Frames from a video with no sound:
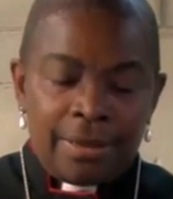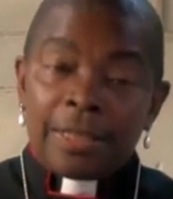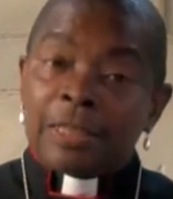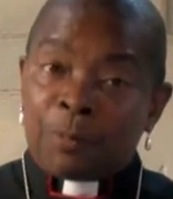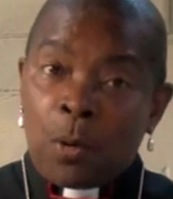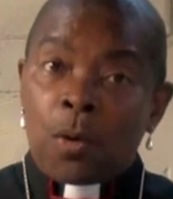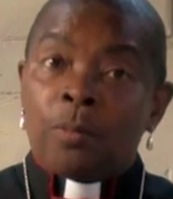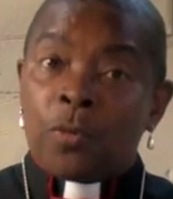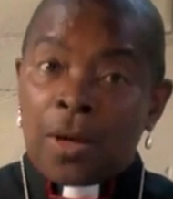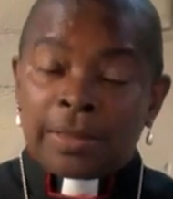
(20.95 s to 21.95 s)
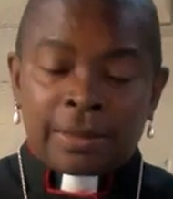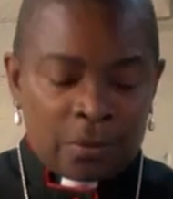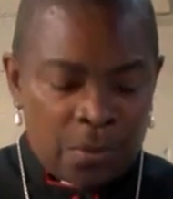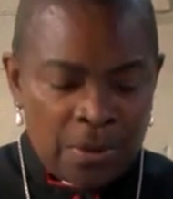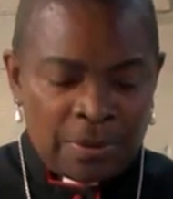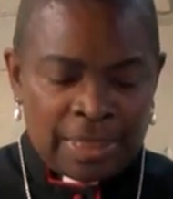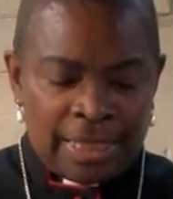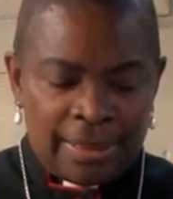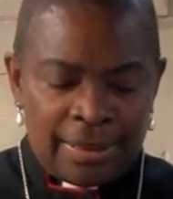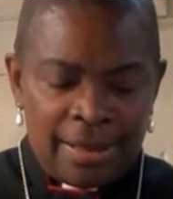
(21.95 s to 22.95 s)
This poem was
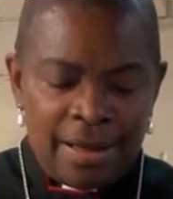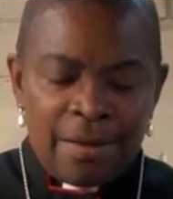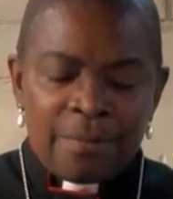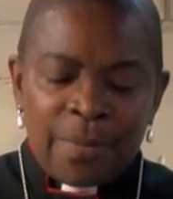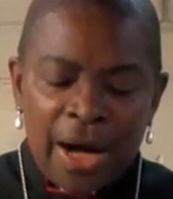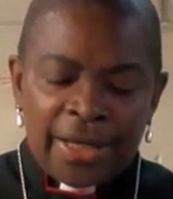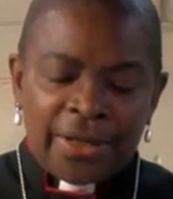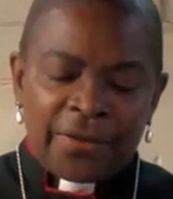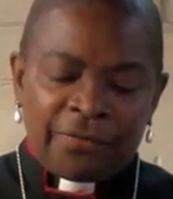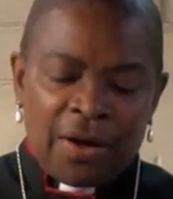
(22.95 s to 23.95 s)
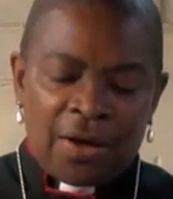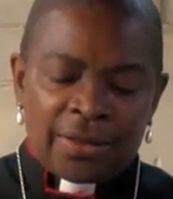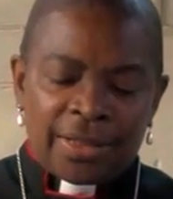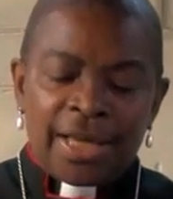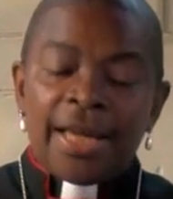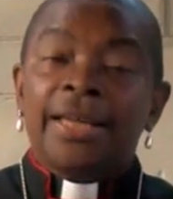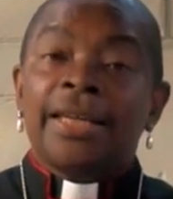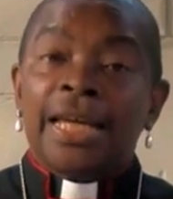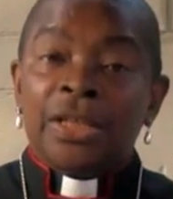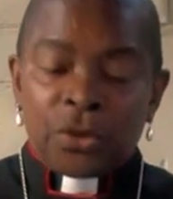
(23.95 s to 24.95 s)
quoted by her father,
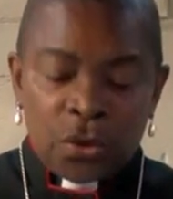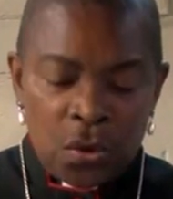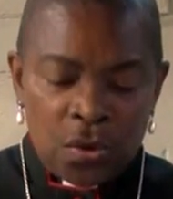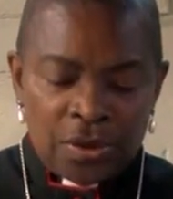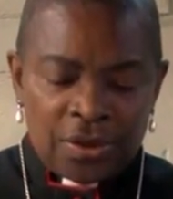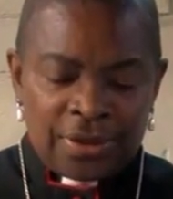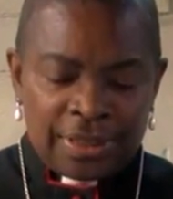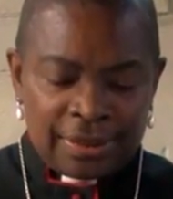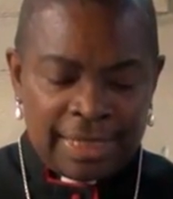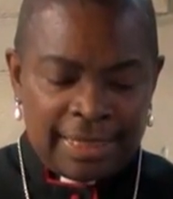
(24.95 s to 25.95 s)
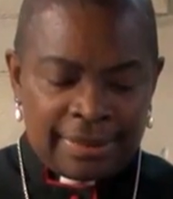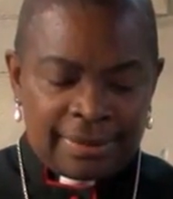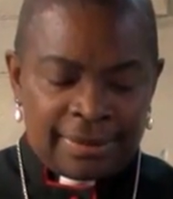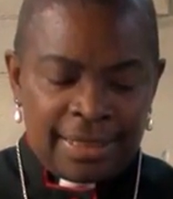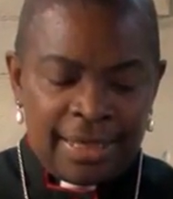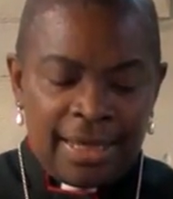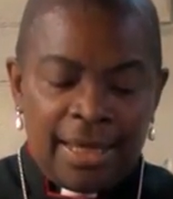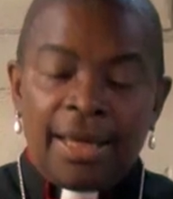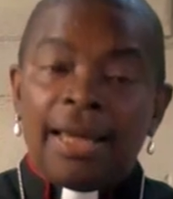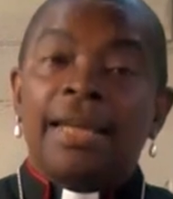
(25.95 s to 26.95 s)
King George VI,
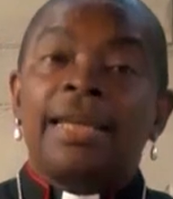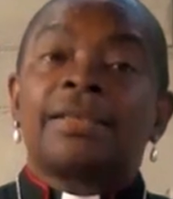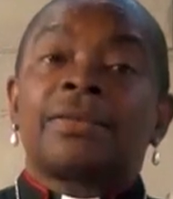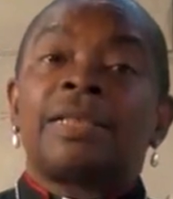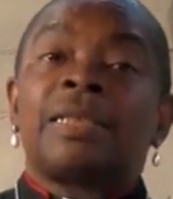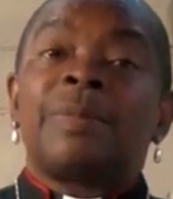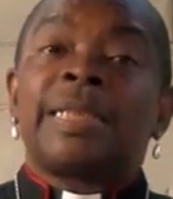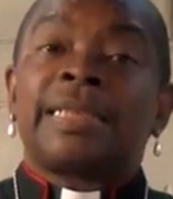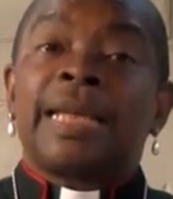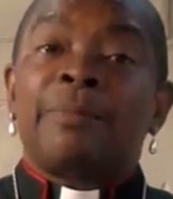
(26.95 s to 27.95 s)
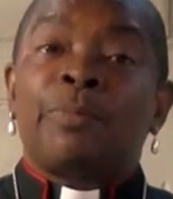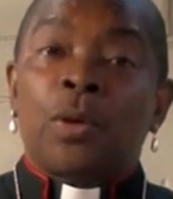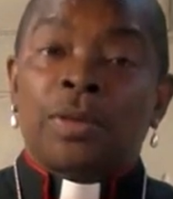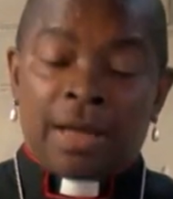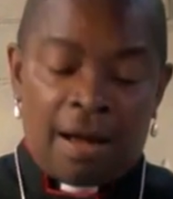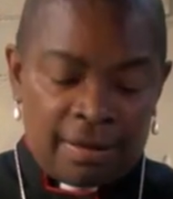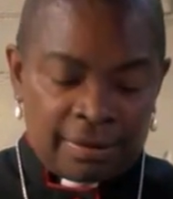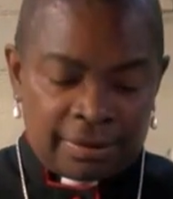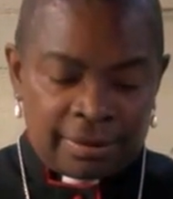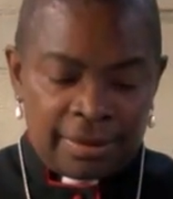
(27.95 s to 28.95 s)
in his Christmas Day
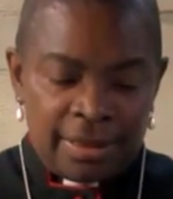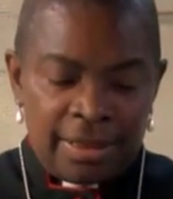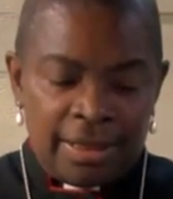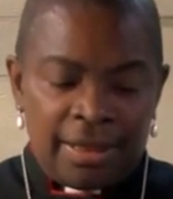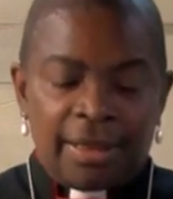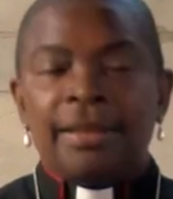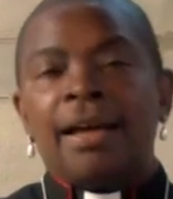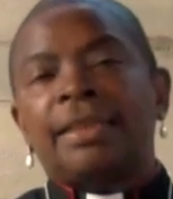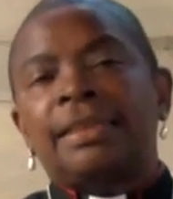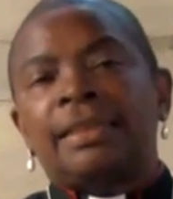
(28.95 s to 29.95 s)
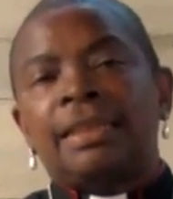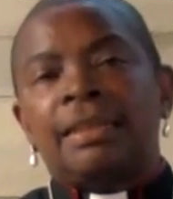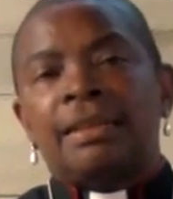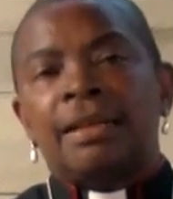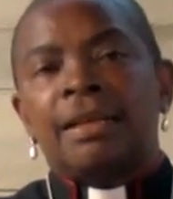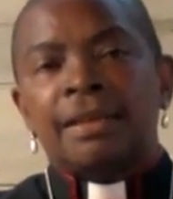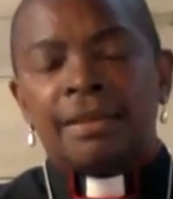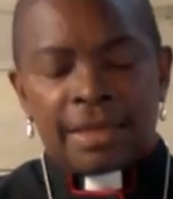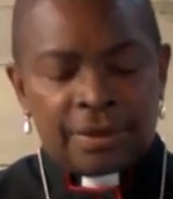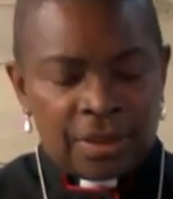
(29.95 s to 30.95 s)
broadcast in
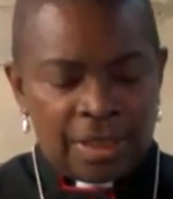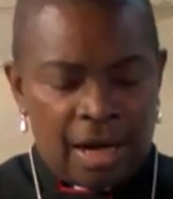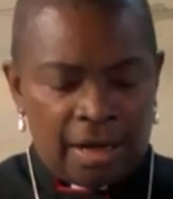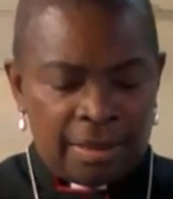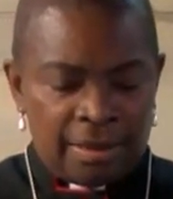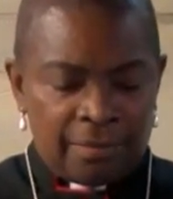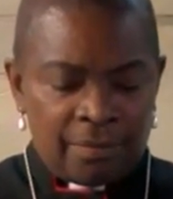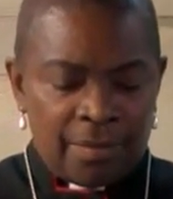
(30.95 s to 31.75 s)
1939,